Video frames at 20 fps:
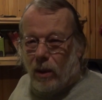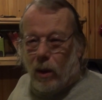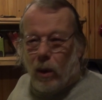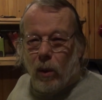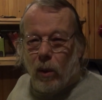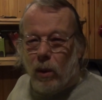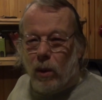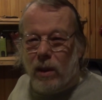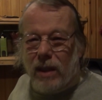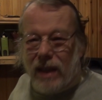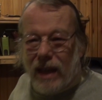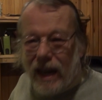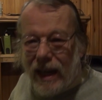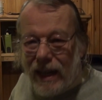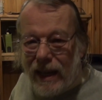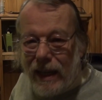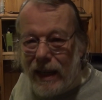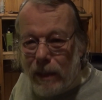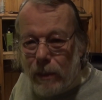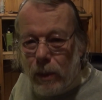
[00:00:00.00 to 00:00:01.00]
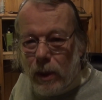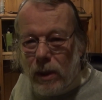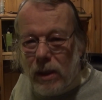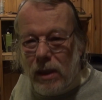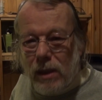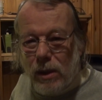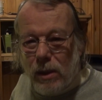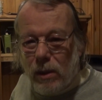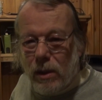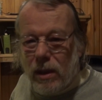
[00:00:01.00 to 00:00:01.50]
old and unable to
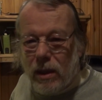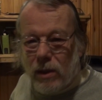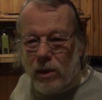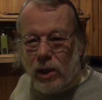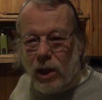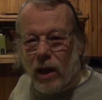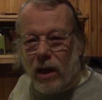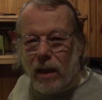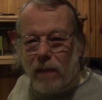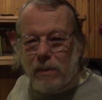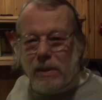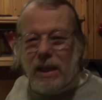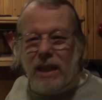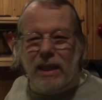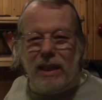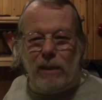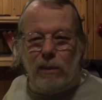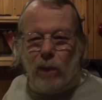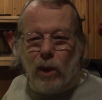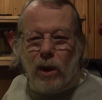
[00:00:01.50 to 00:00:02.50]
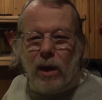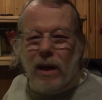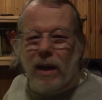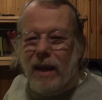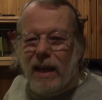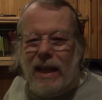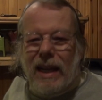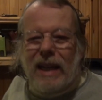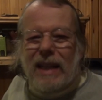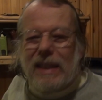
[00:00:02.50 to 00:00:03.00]
do their jobs anymore,
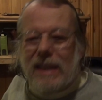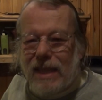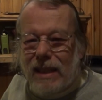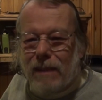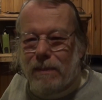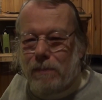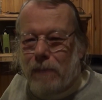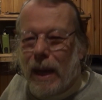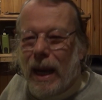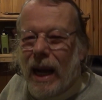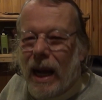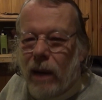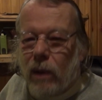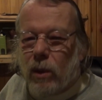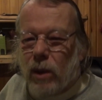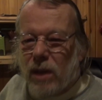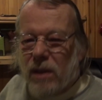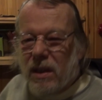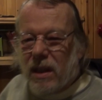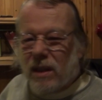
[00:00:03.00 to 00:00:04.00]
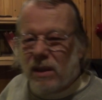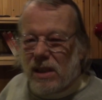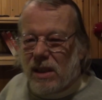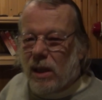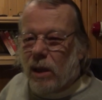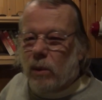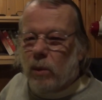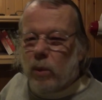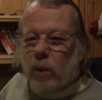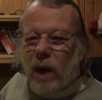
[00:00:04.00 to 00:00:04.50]
it's the power, the
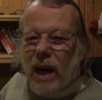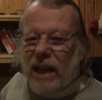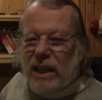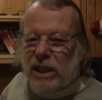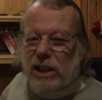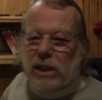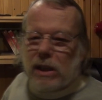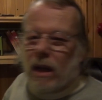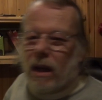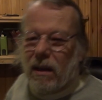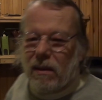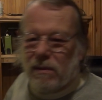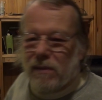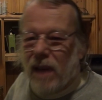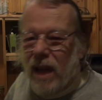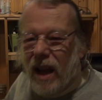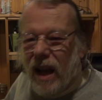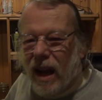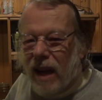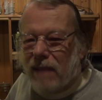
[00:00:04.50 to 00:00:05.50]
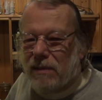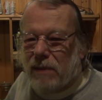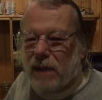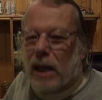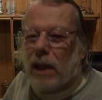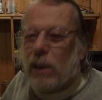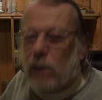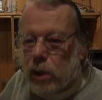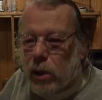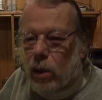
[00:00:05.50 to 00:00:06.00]
rush of
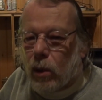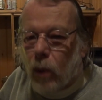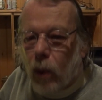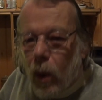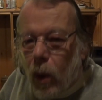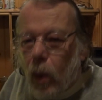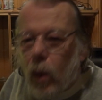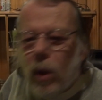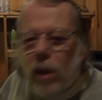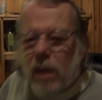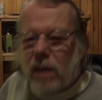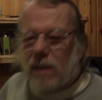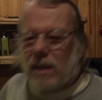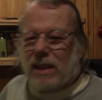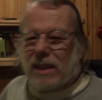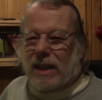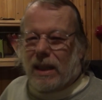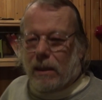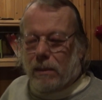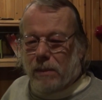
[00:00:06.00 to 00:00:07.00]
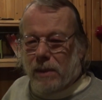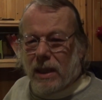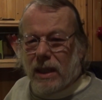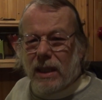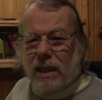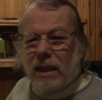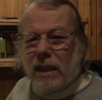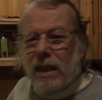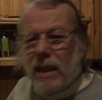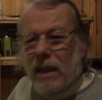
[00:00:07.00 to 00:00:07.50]
control or
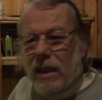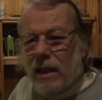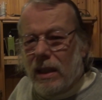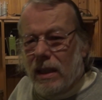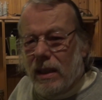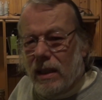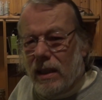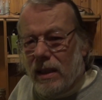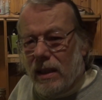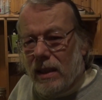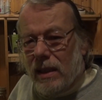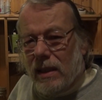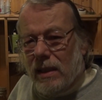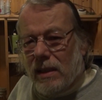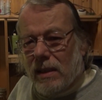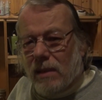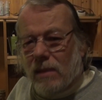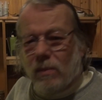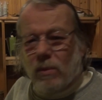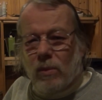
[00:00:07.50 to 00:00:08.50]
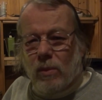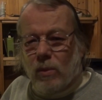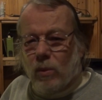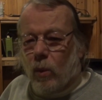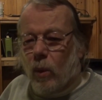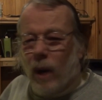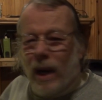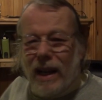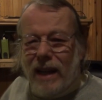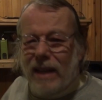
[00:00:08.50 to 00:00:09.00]
something.
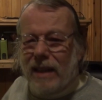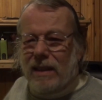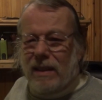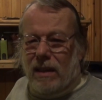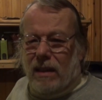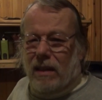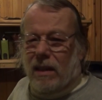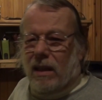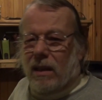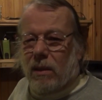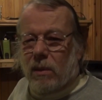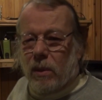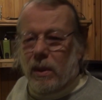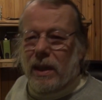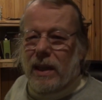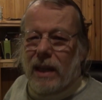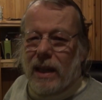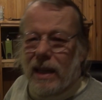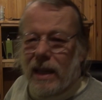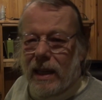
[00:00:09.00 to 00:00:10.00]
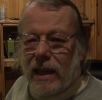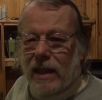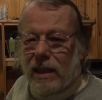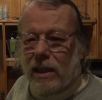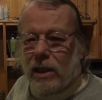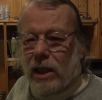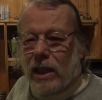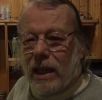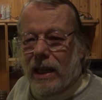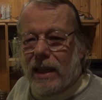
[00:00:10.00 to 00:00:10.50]
And when are we going to get a
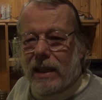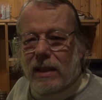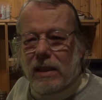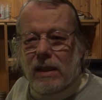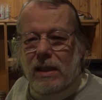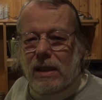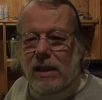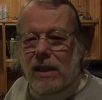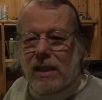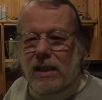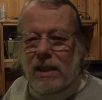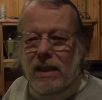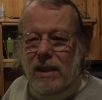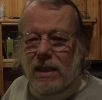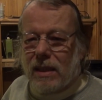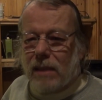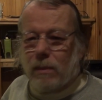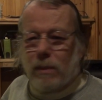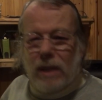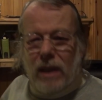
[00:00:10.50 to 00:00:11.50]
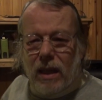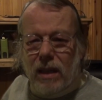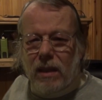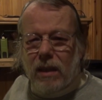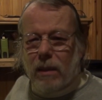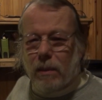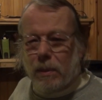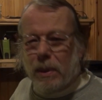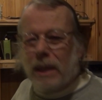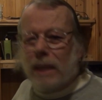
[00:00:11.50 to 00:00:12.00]
chance to see some
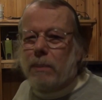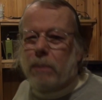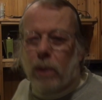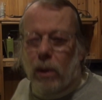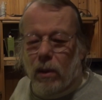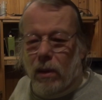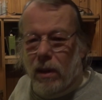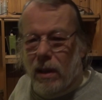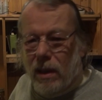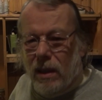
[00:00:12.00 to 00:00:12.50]
younger people